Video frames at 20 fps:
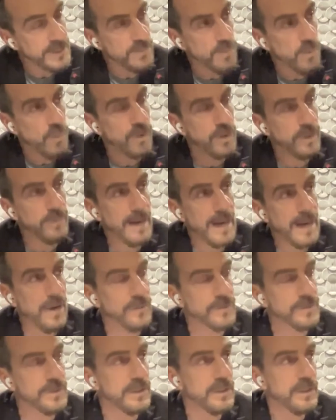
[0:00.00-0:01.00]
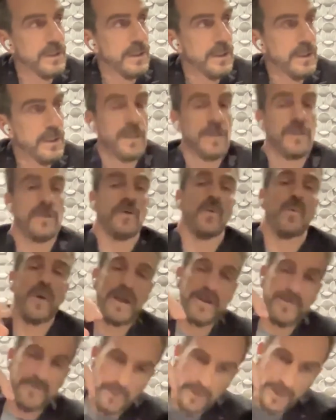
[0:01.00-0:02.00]
is more about
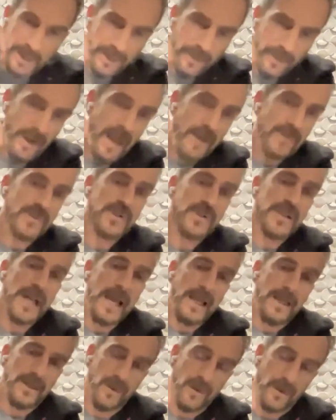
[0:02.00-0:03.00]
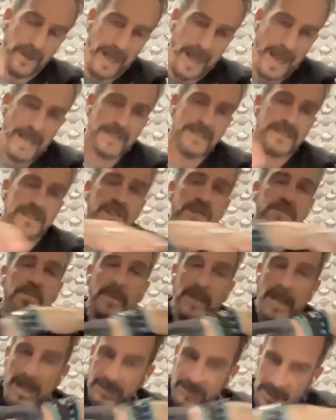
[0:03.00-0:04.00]
the wave breaker outside. No, it has
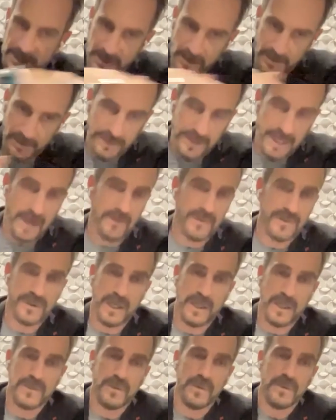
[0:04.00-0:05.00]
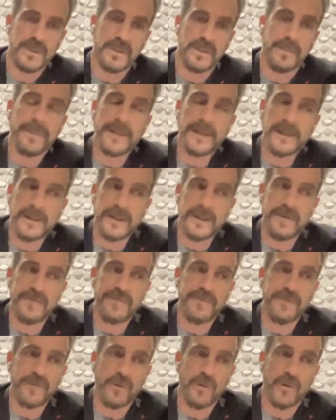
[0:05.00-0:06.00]
these plazas on the outside, so it's a
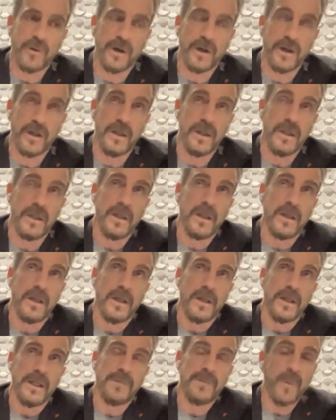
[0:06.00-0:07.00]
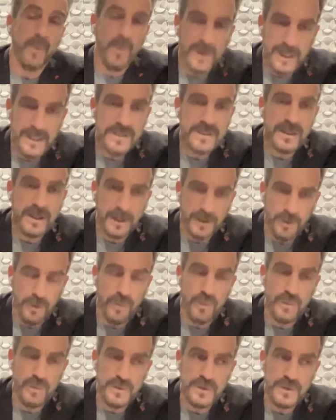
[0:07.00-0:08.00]
building for even when it's
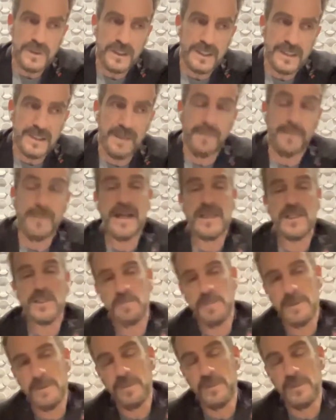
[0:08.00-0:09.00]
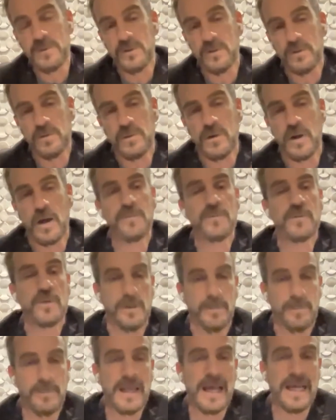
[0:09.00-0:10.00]
closed, it invites people to
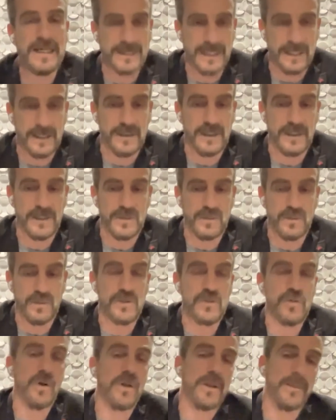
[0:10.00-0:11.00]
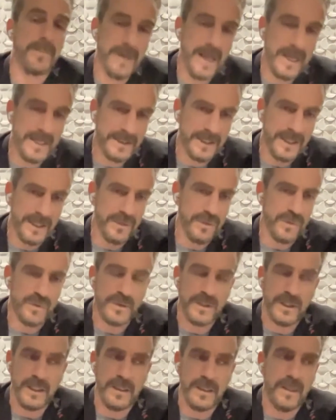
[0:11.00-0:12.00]
come to the plaza and to enjoy the plaza. And
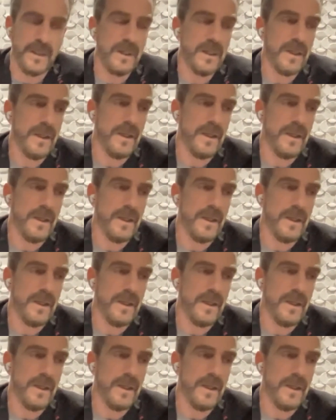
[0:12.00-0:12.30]
you see